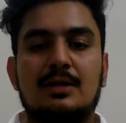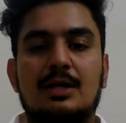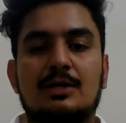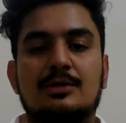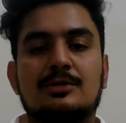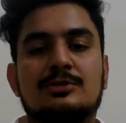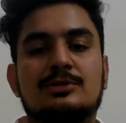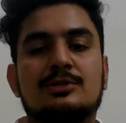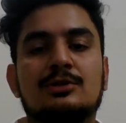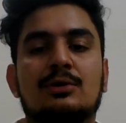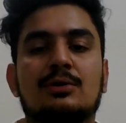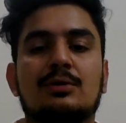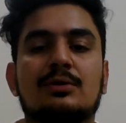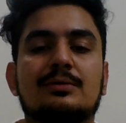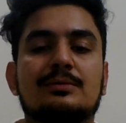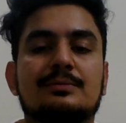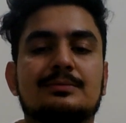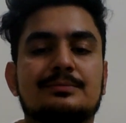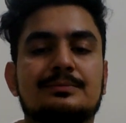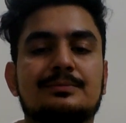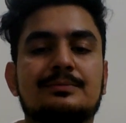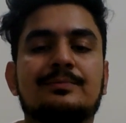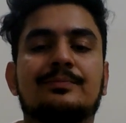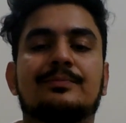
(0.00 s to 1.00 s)
So
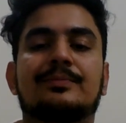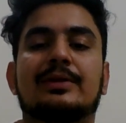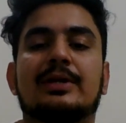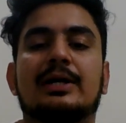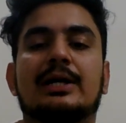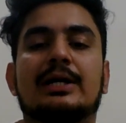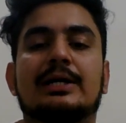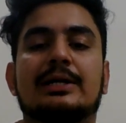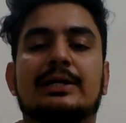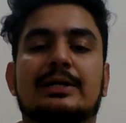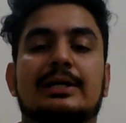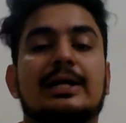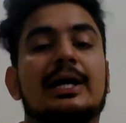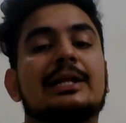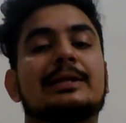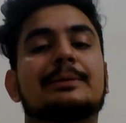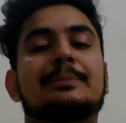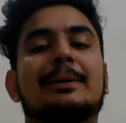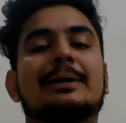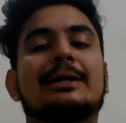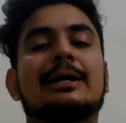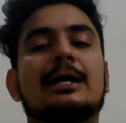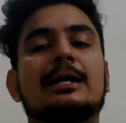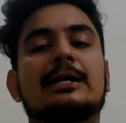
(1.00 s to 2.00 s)

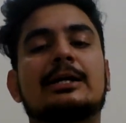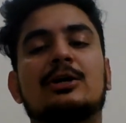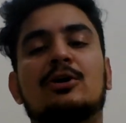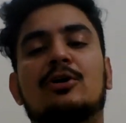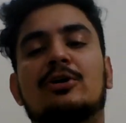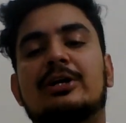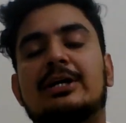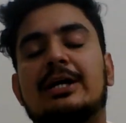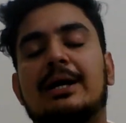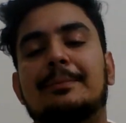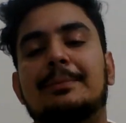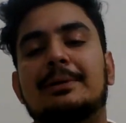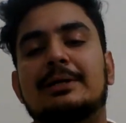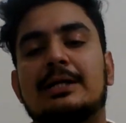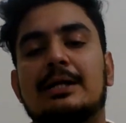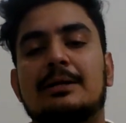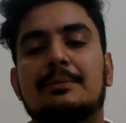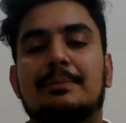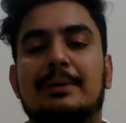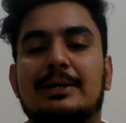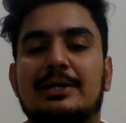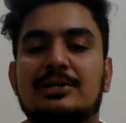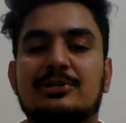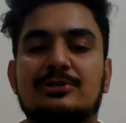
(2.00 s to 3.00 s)
death penalty or
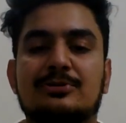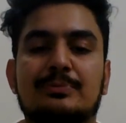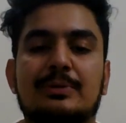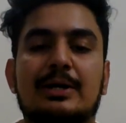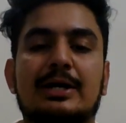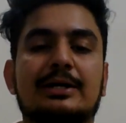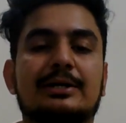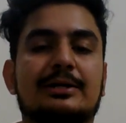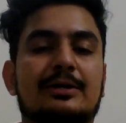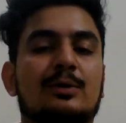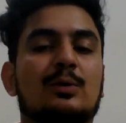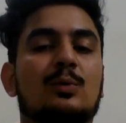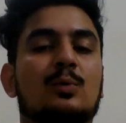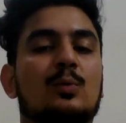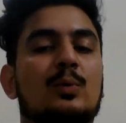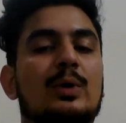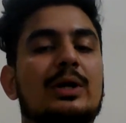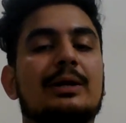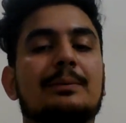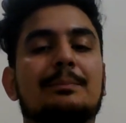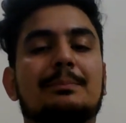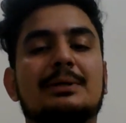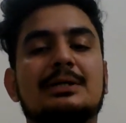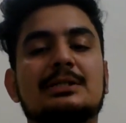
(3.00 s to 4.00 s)
capital punishment:
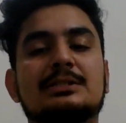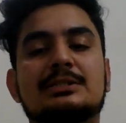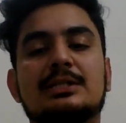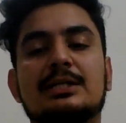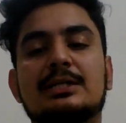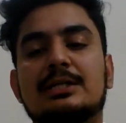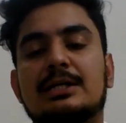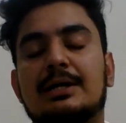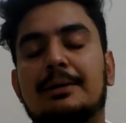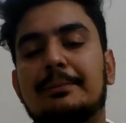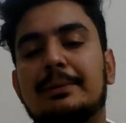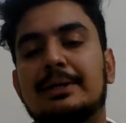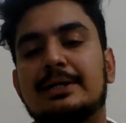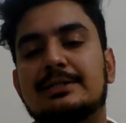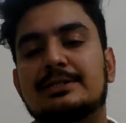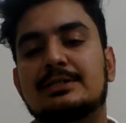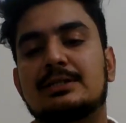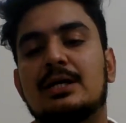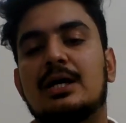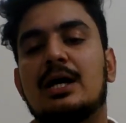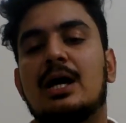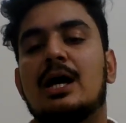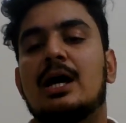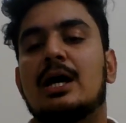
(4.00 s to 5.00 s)
when a person
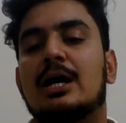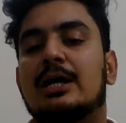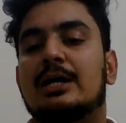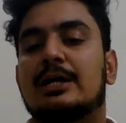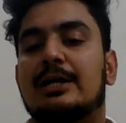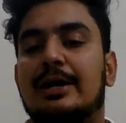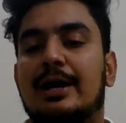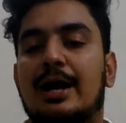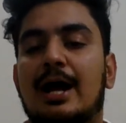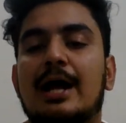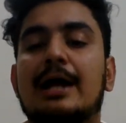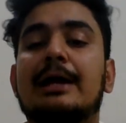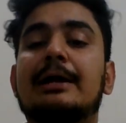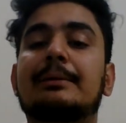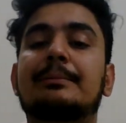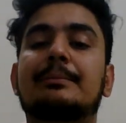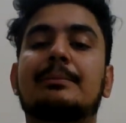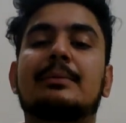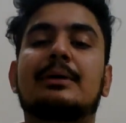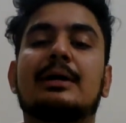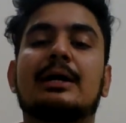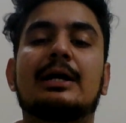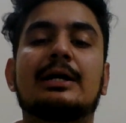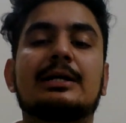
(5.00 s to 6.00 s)
commits
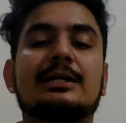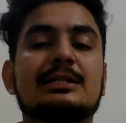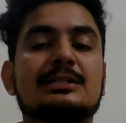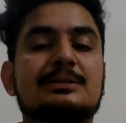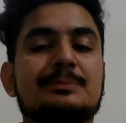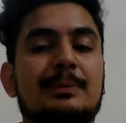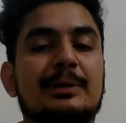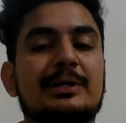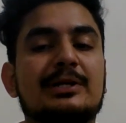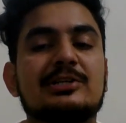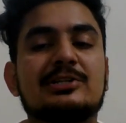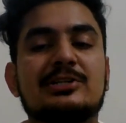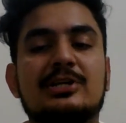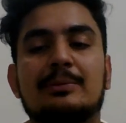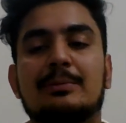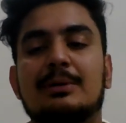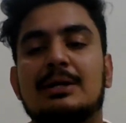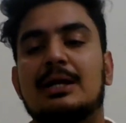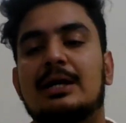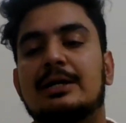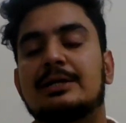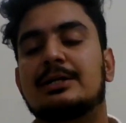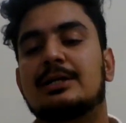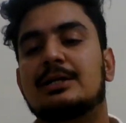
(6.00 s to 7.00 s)
crime, it is
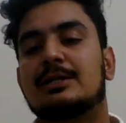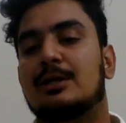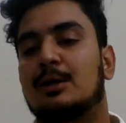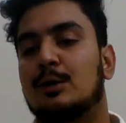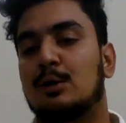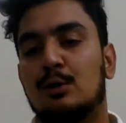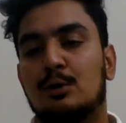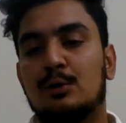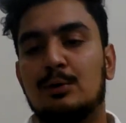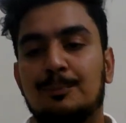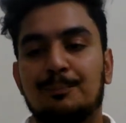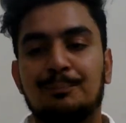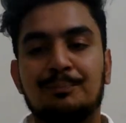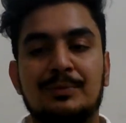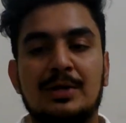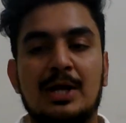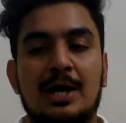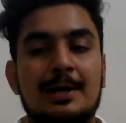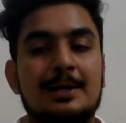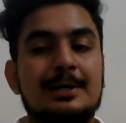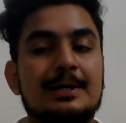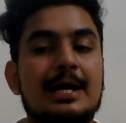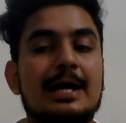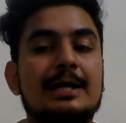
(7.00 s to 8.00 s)
punishable under the law.
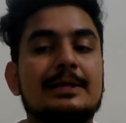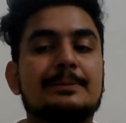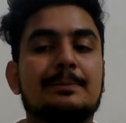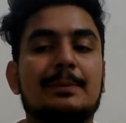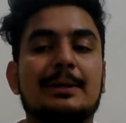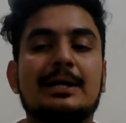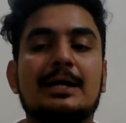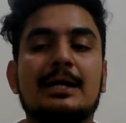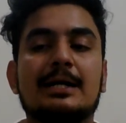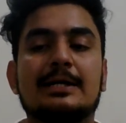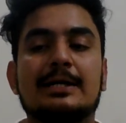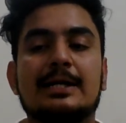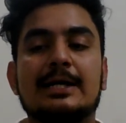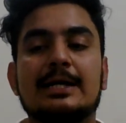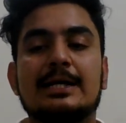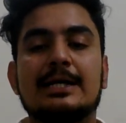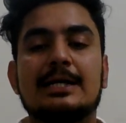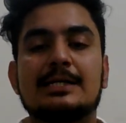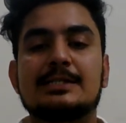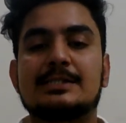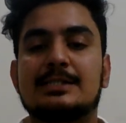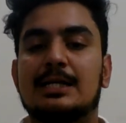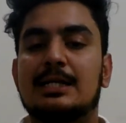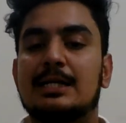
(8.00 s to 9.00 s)
Death
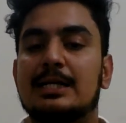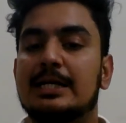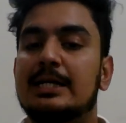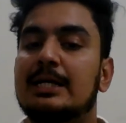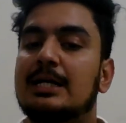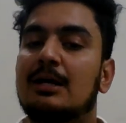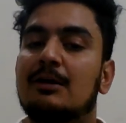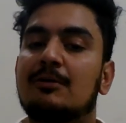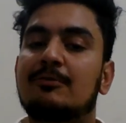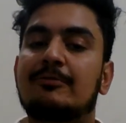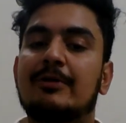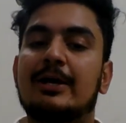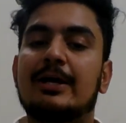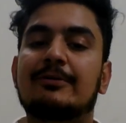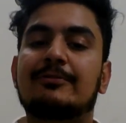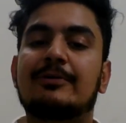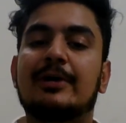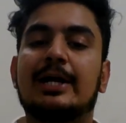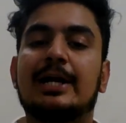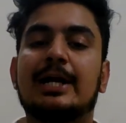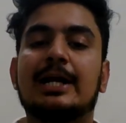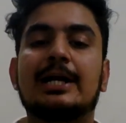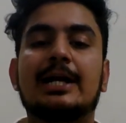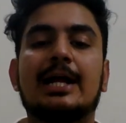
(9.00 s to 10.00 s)
penalty is a legal way
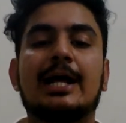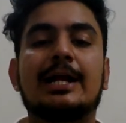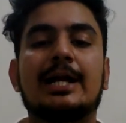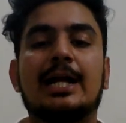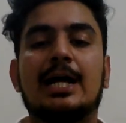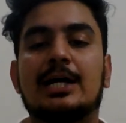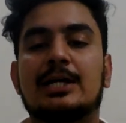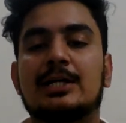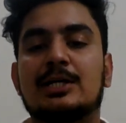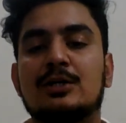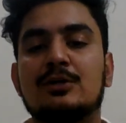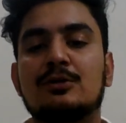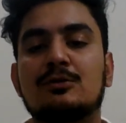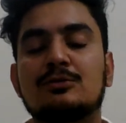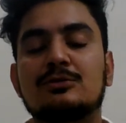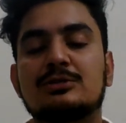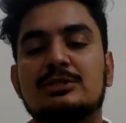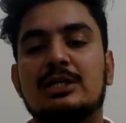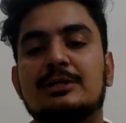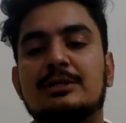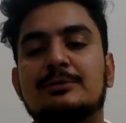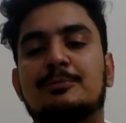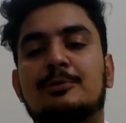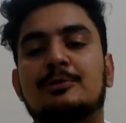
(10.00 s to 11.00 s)
wherein an
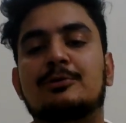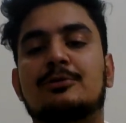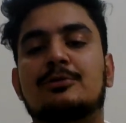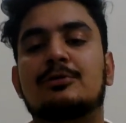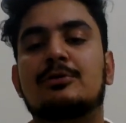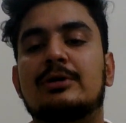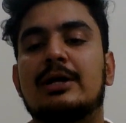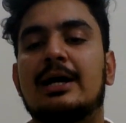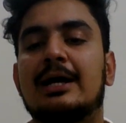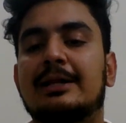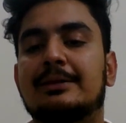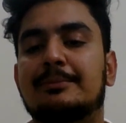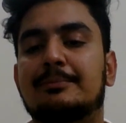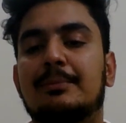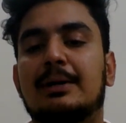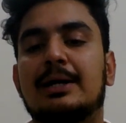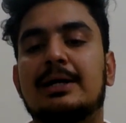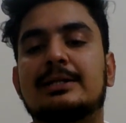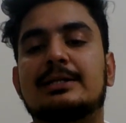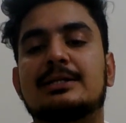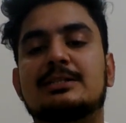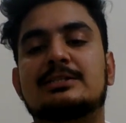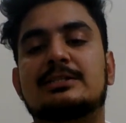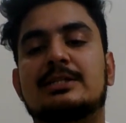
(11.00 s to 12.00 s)
accused is put to death
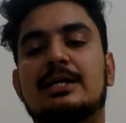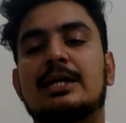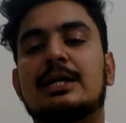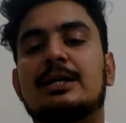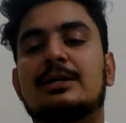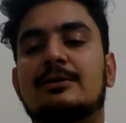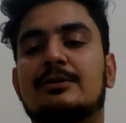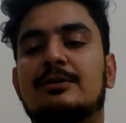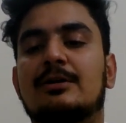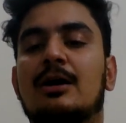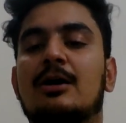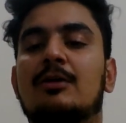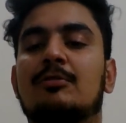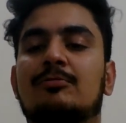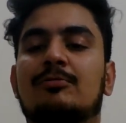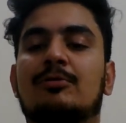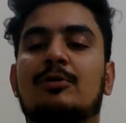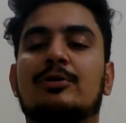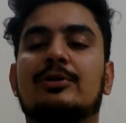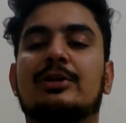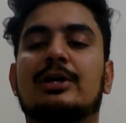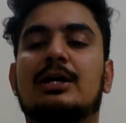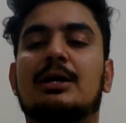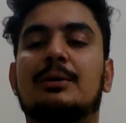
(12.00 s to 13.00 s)
by the state
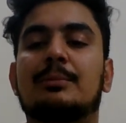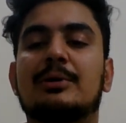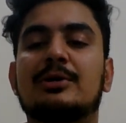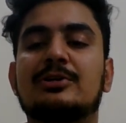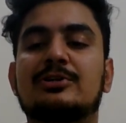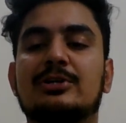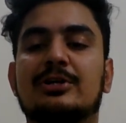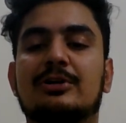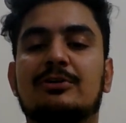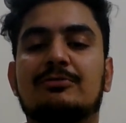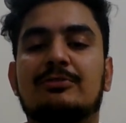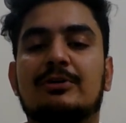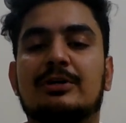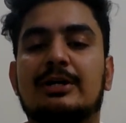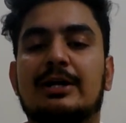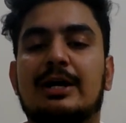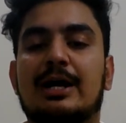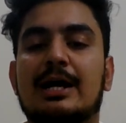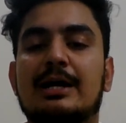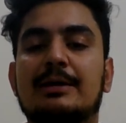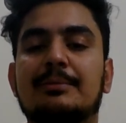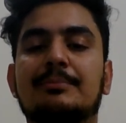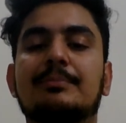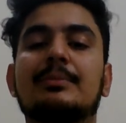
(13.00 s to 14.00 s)
for the commission of a
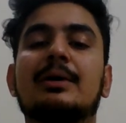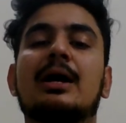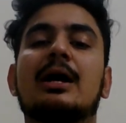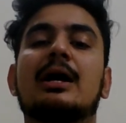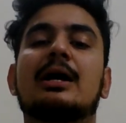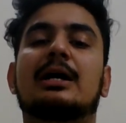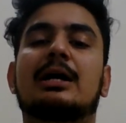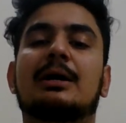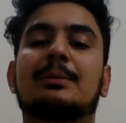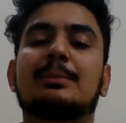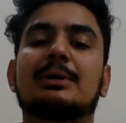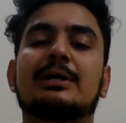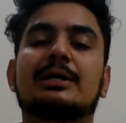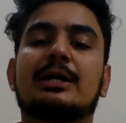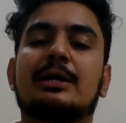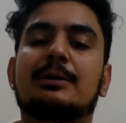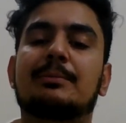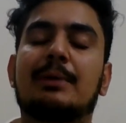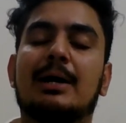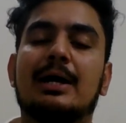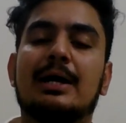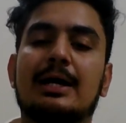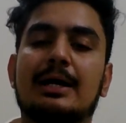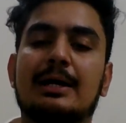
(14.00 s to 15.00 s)
crime
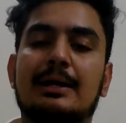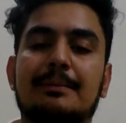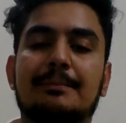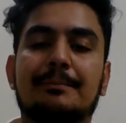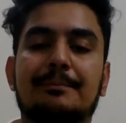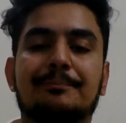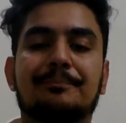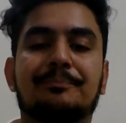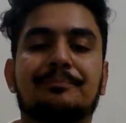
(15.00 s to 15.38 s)
committed by him.